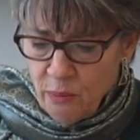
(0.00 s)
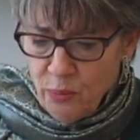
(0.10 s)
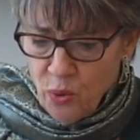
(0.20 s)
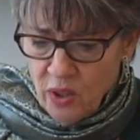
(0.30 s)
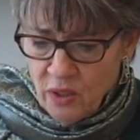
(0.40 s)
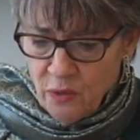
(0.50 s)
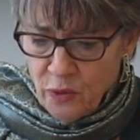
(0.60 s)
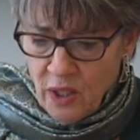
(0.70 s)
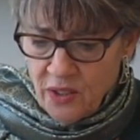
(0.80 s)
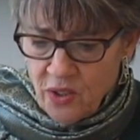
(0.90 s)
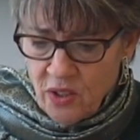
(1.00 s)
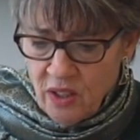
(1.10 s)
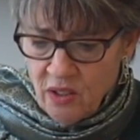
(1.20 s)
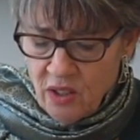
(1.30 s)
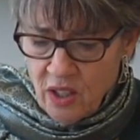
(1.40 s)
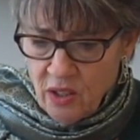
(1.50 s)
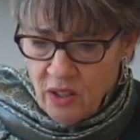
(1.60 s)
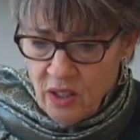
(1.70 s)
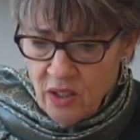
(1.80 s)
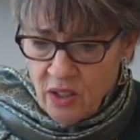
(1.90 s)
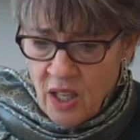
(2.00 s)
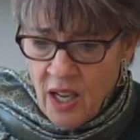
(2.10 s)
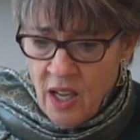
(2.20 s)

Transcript: important for us to consider is